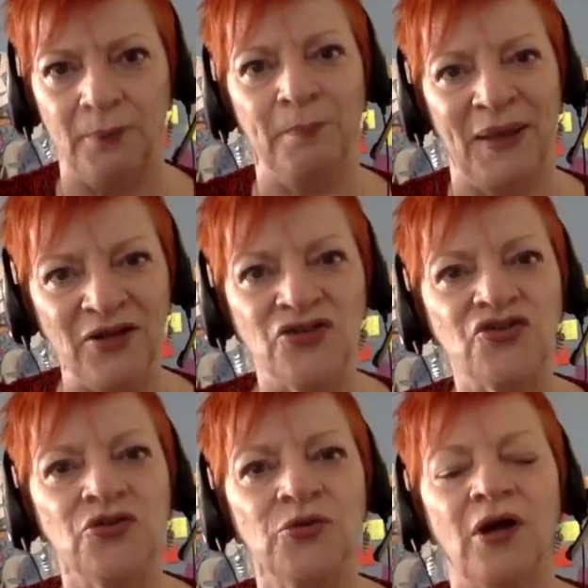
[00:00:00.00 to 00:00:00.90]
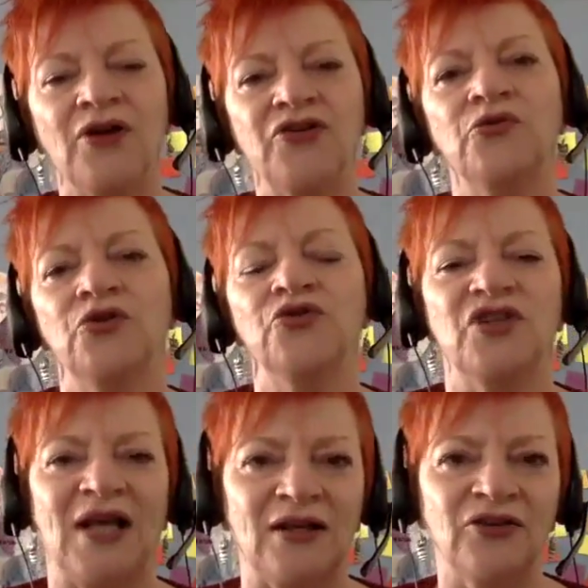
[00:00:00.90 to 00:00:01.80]
bent to it. I don't use
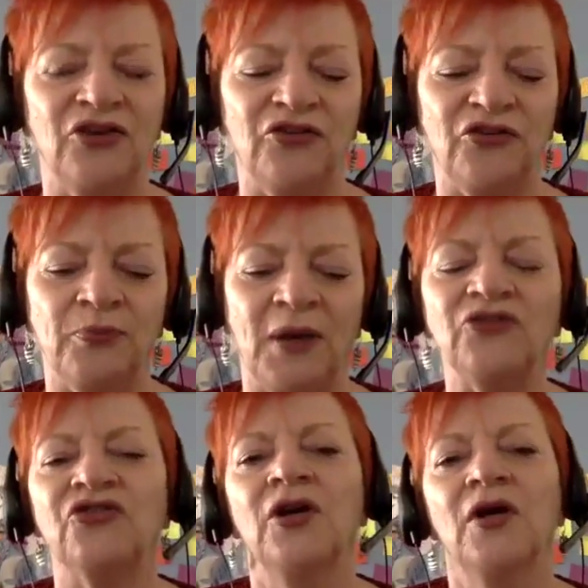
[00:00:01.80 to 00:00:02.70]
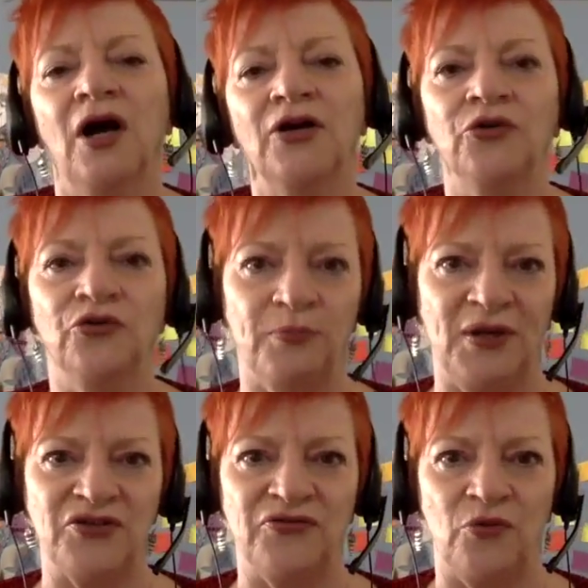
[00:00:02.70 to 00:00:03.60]
analogies as much. I use
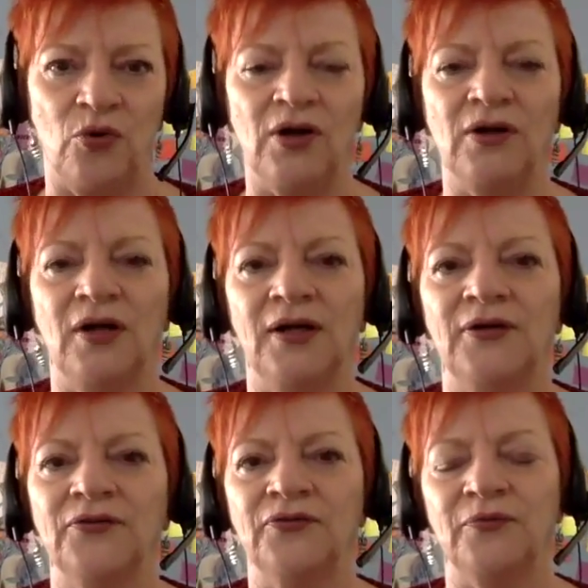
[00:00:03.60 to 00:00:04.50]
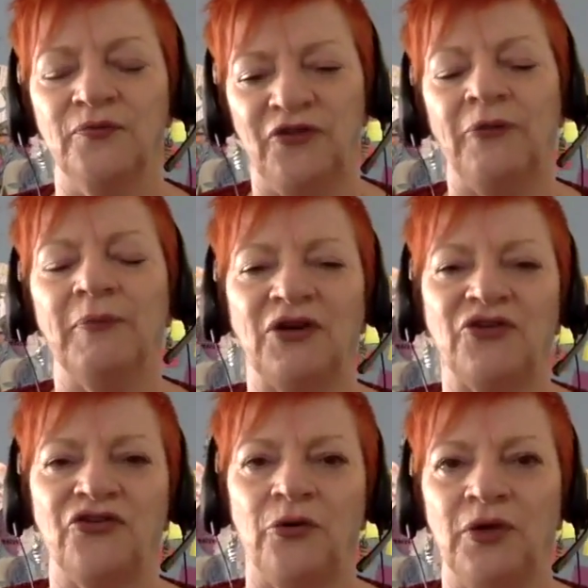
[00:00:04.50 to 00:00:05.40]
metaphor very
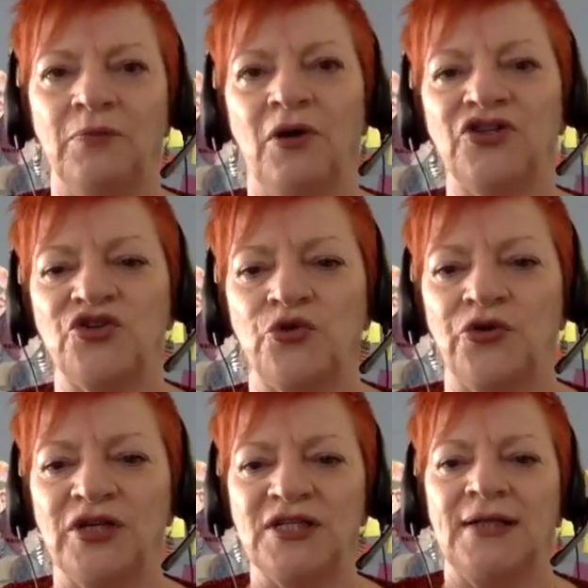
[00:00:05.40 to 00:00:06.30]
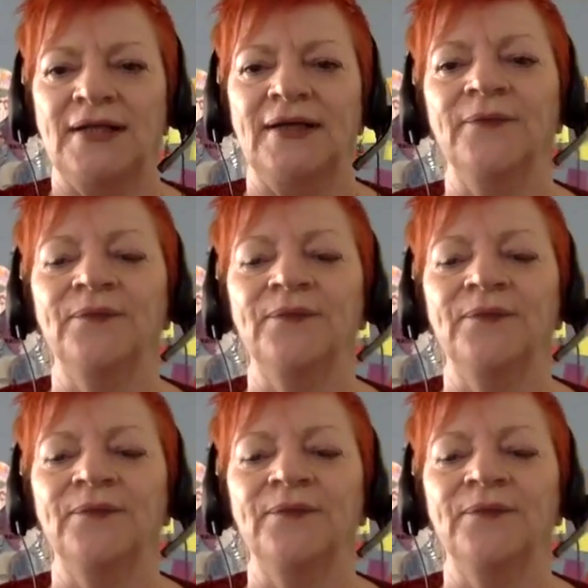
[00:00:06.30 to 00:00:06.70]
much so in my storytelling.